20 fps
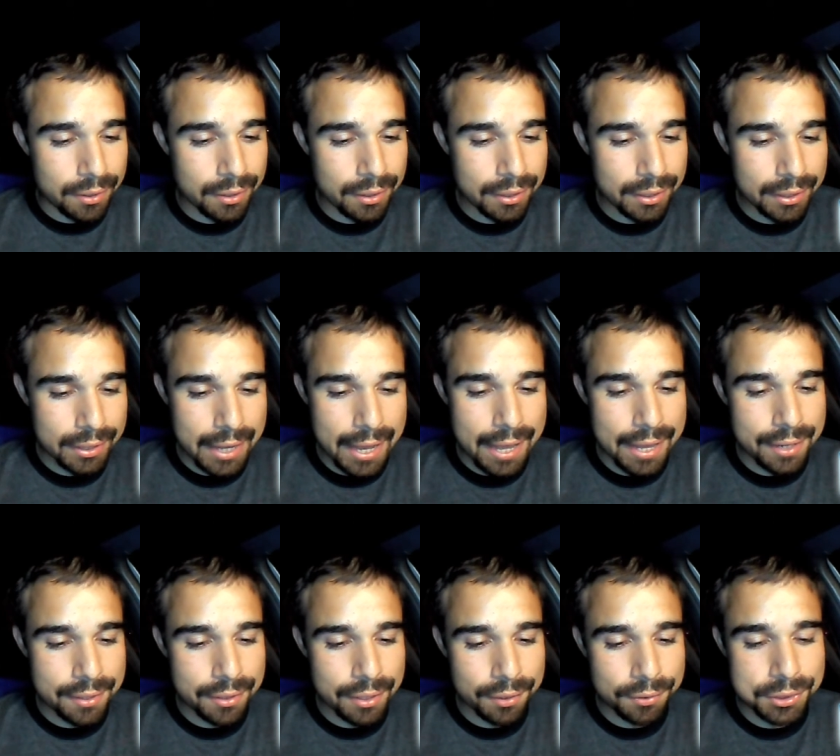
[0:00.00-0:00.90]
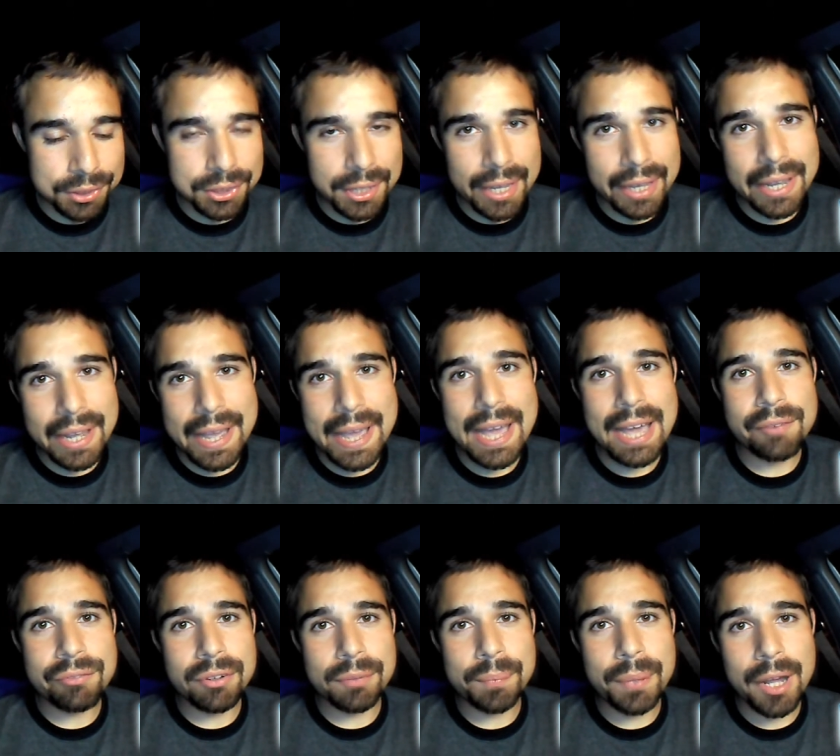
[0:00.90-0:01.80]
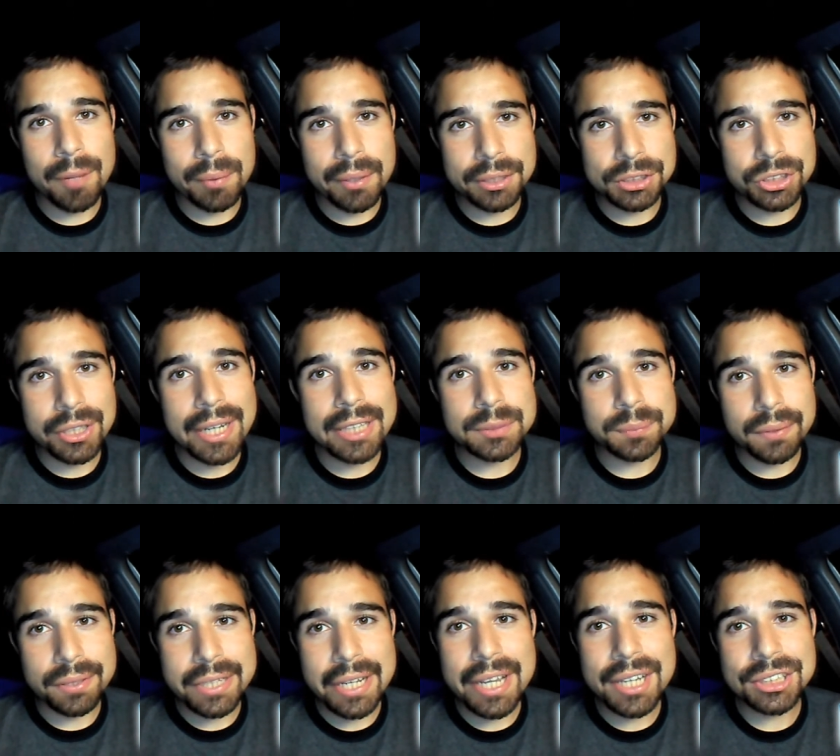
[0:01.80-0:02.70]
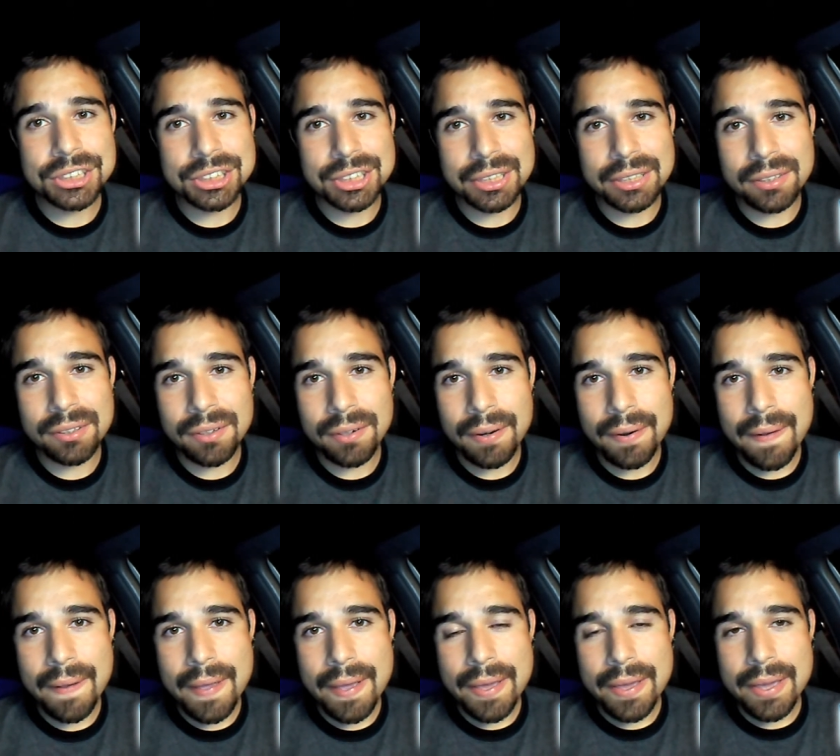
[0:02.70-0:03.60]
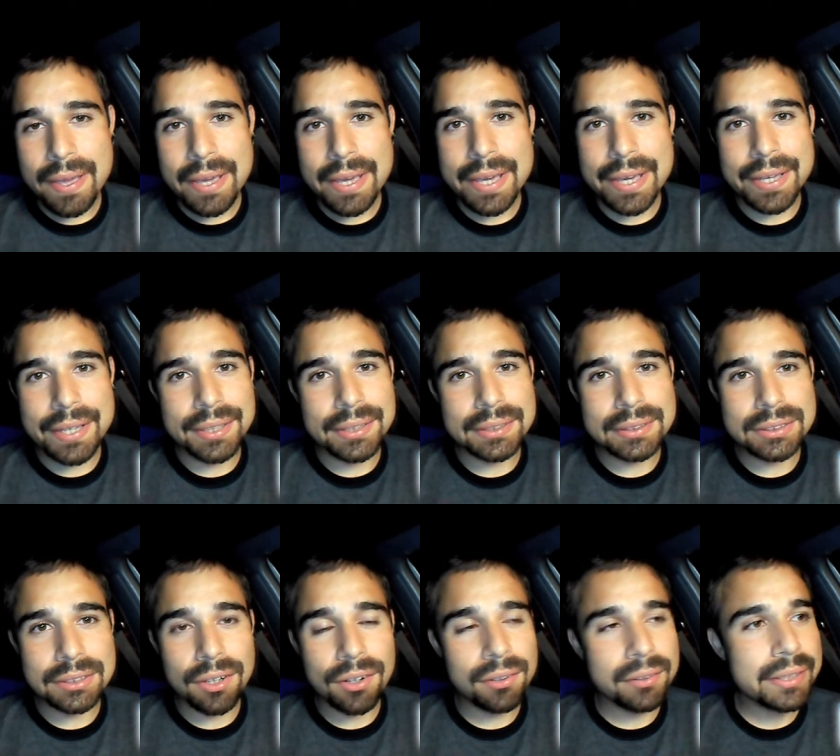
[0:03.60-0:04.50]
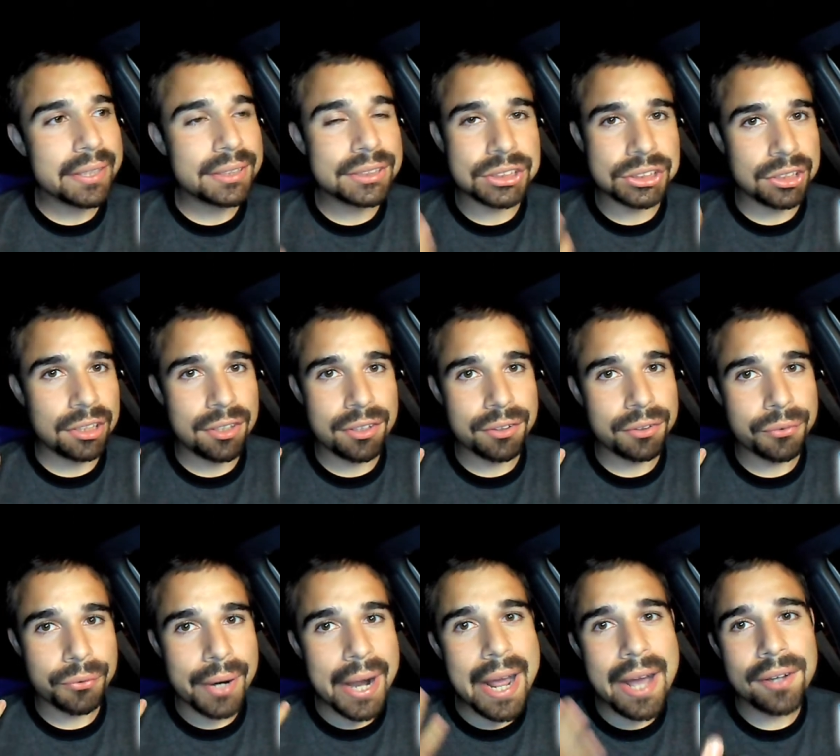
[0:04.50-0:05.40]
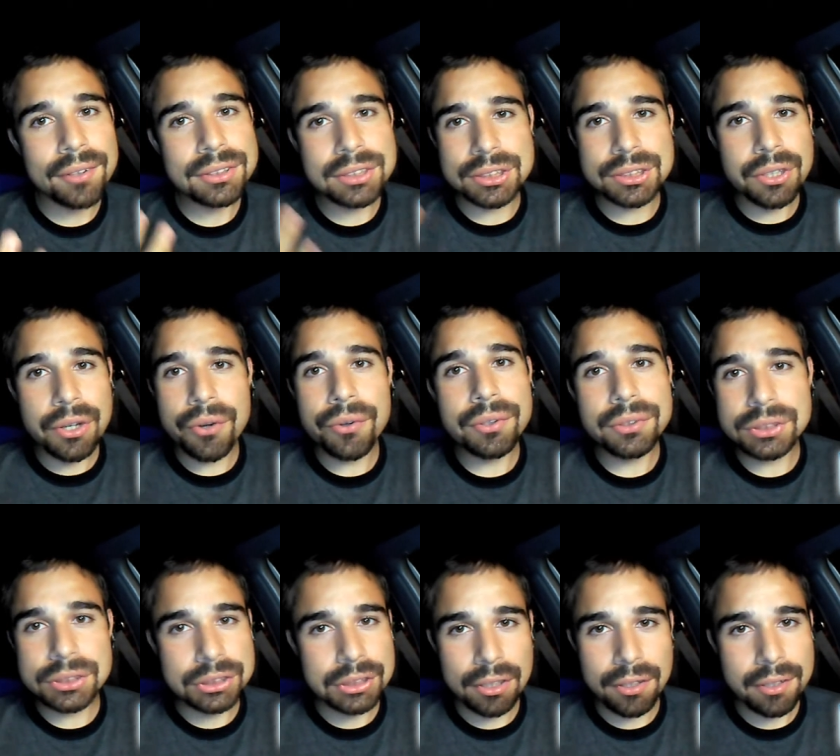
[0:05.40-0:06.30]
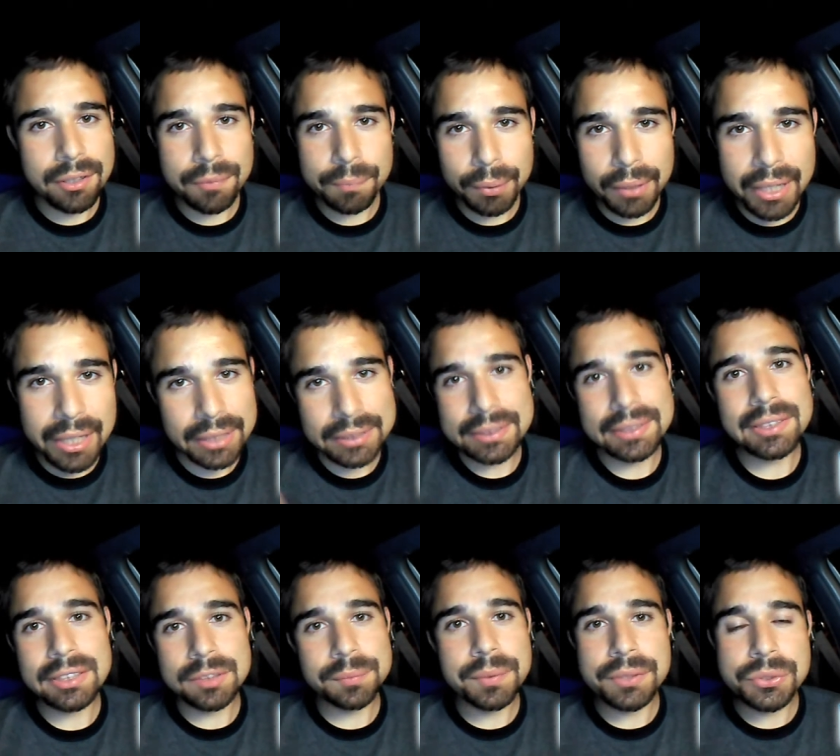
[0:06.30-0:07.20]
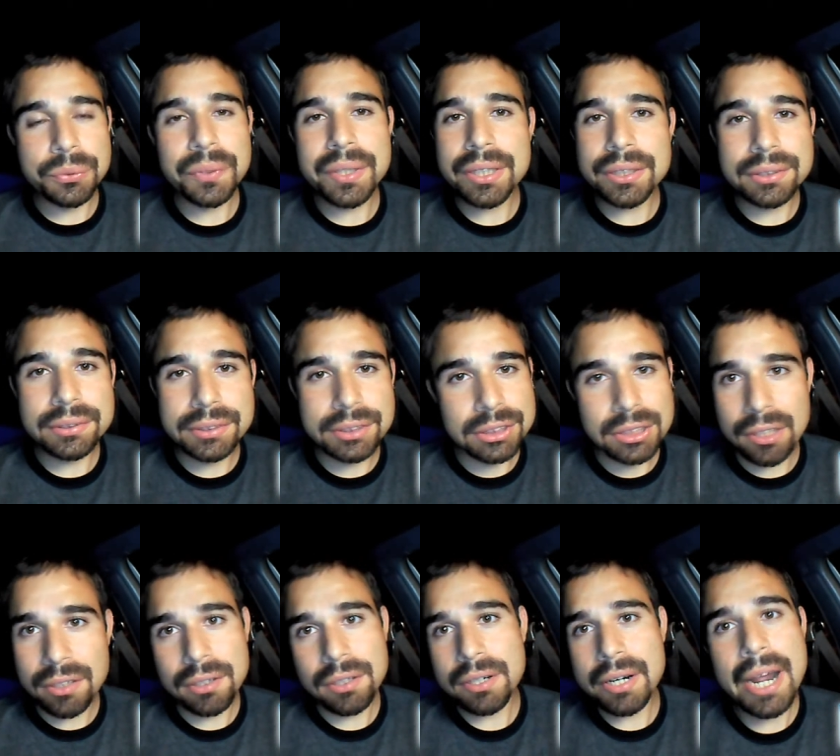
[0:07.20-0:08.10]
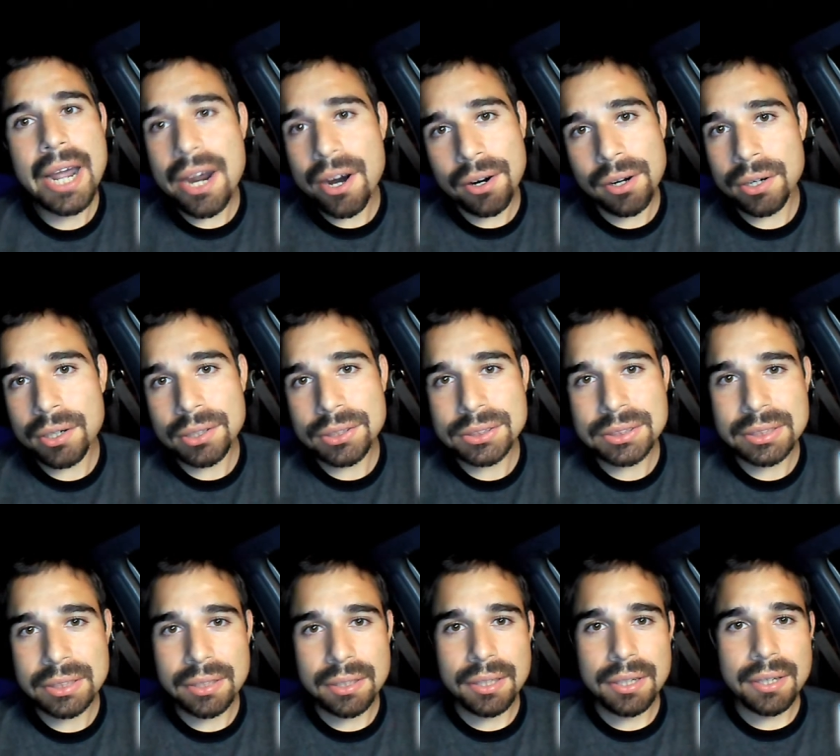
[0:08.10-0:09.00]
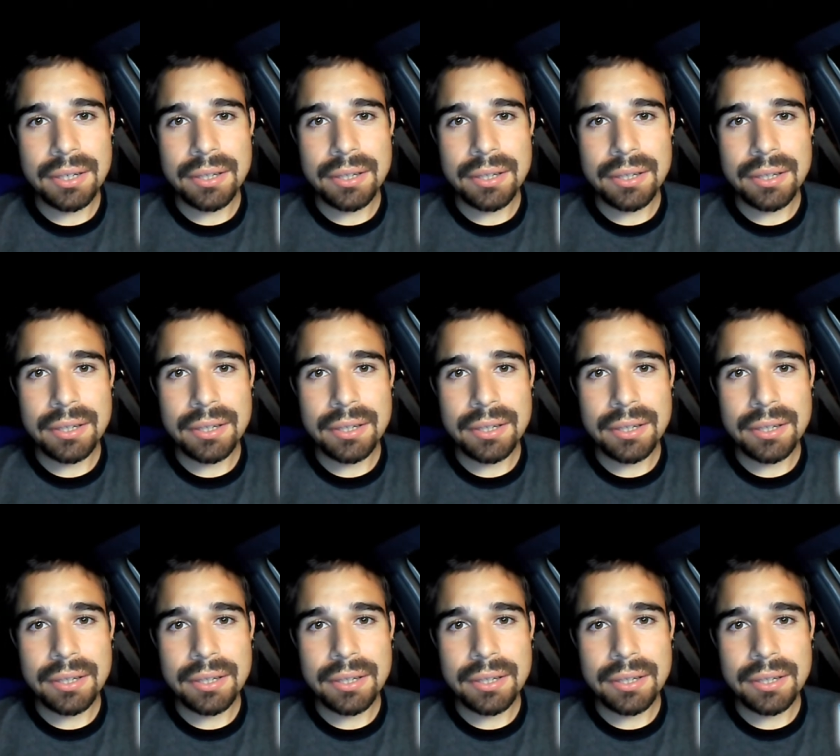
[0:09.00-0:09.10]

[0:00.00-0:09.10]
And the thing I have with public transportation is only certain routes go to certain places between certain hours